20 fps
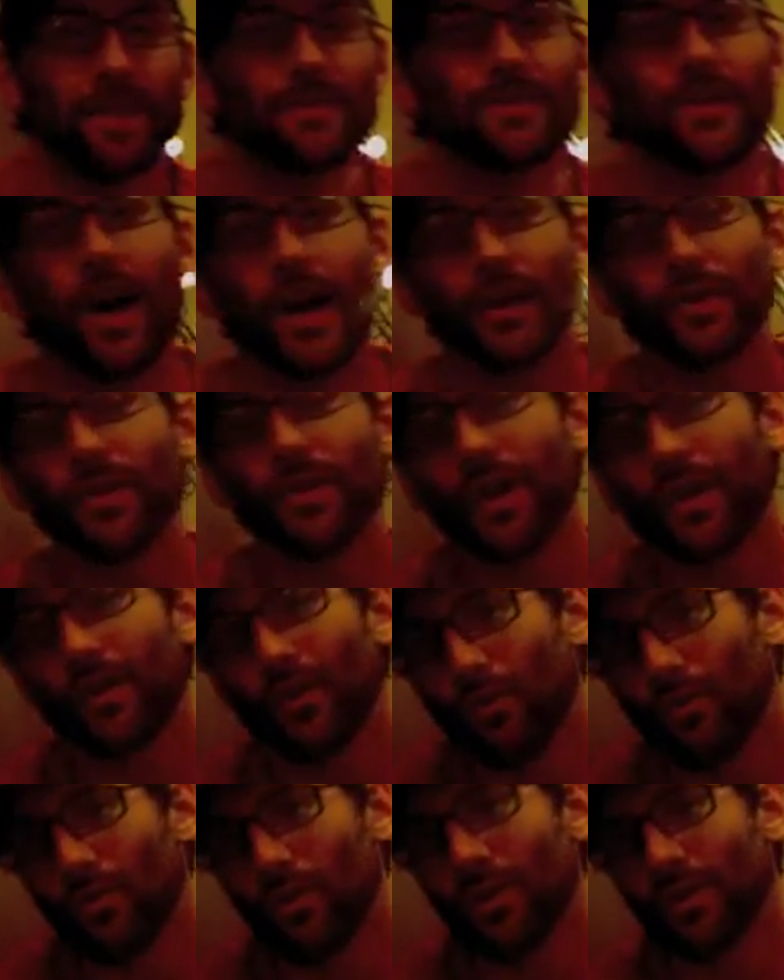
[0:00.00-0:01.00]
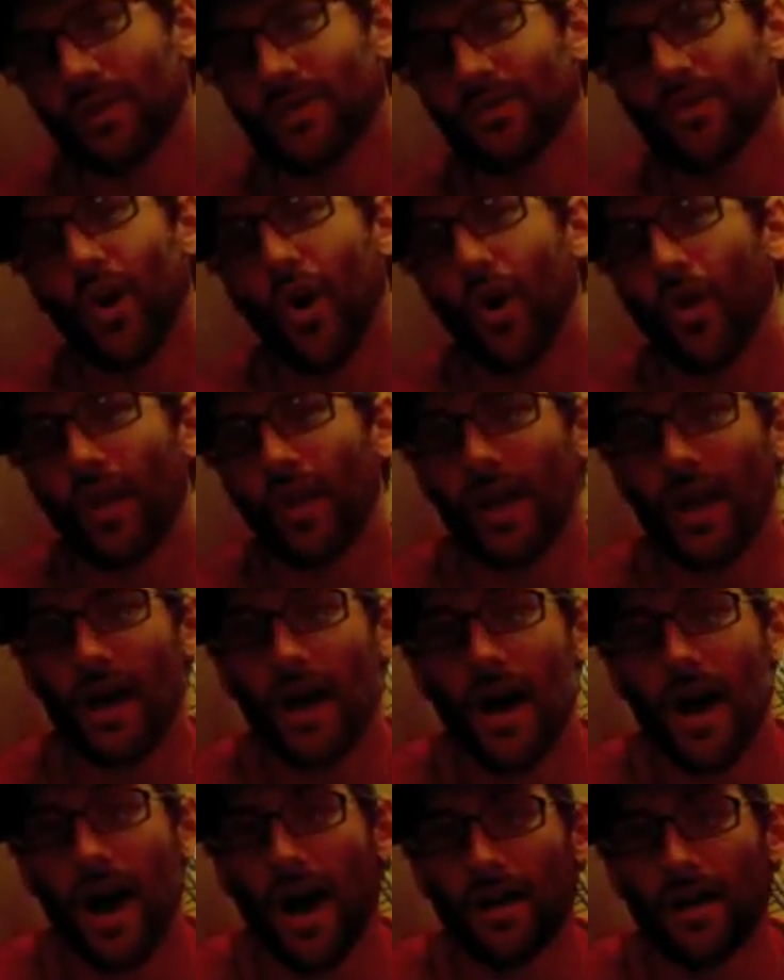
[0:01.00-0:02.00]
as God created the world, He's calling
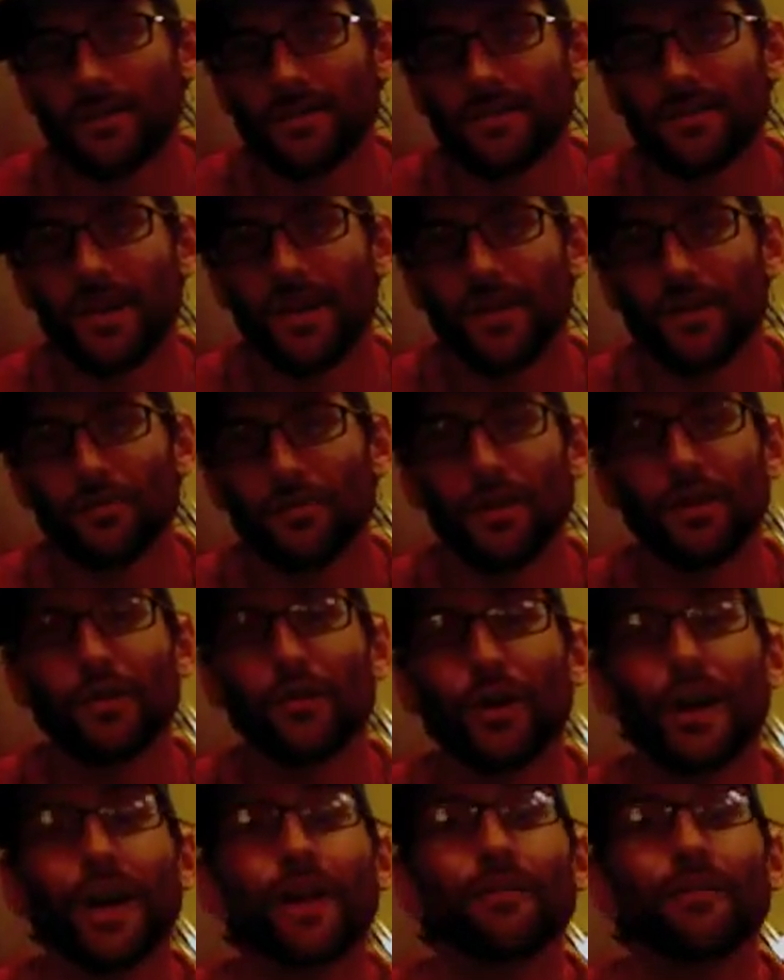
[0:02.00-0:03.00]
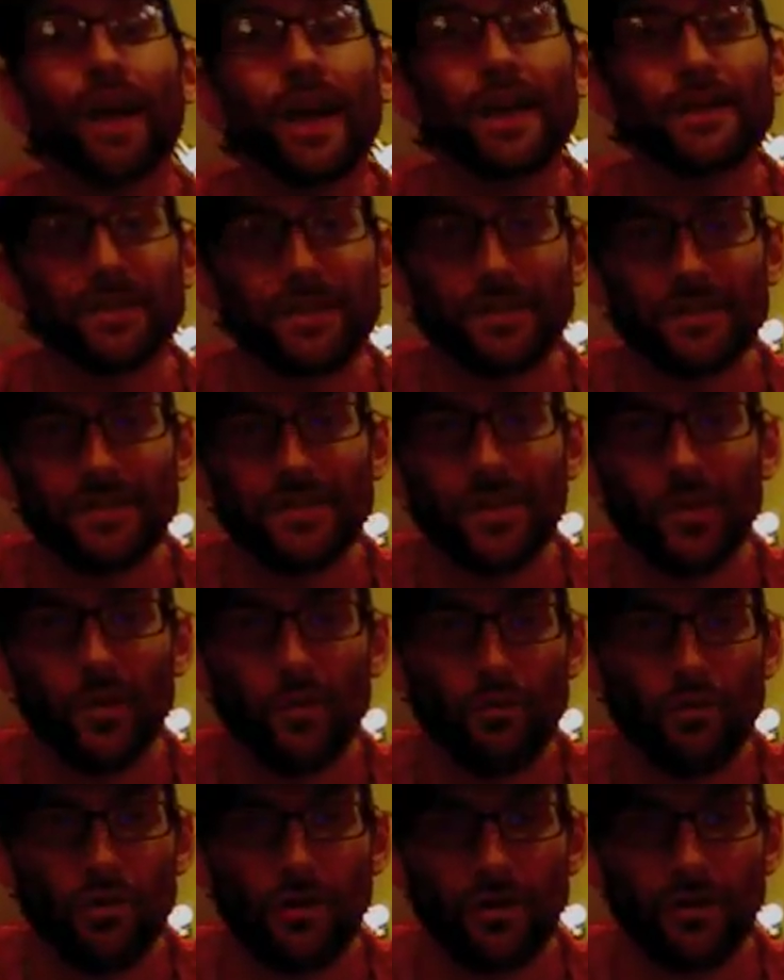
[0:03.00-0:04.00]
us to be creative agents in
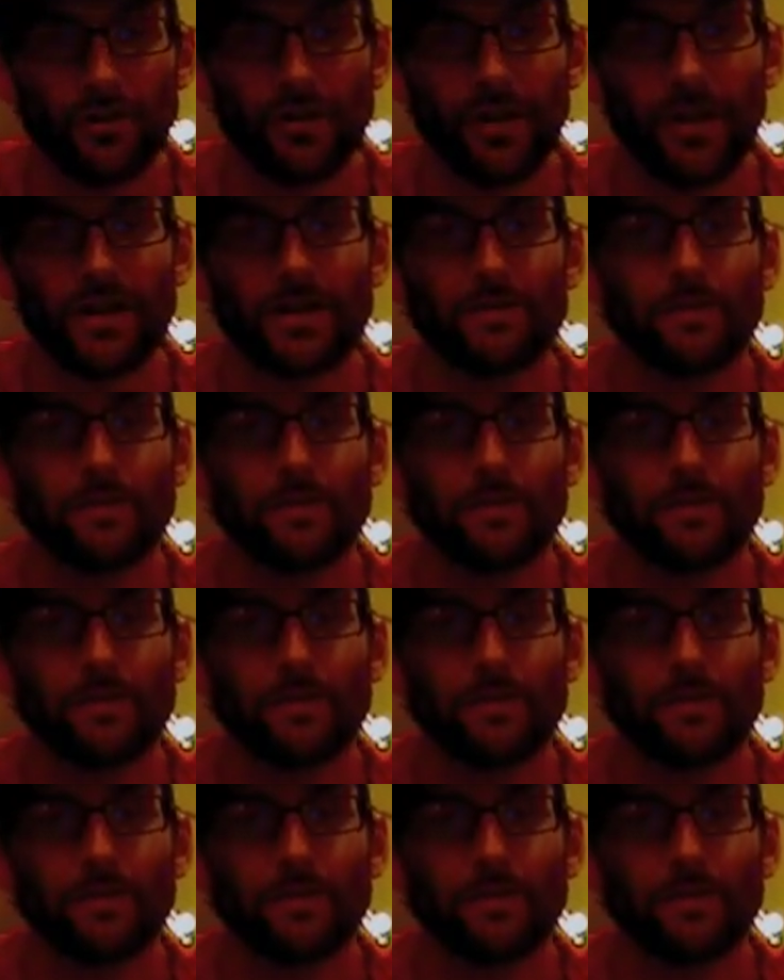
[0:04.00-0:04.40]
the world,